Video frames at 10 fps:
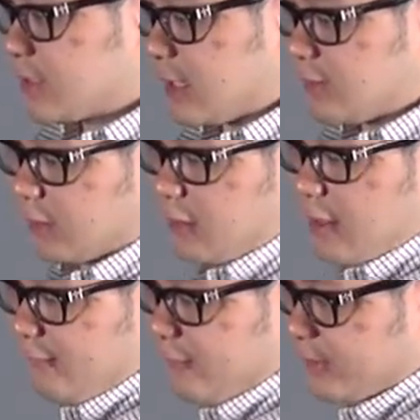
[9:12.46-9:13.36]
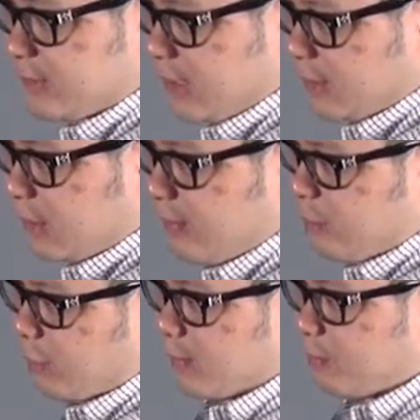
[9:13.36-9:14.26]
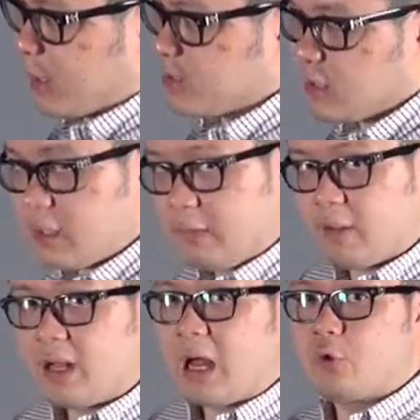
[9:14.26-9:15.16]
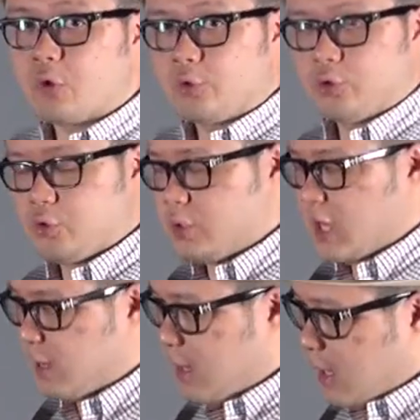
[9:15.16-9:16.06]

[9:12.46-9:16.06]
the setting. For the second time, when I press it, and then I will go to 2K.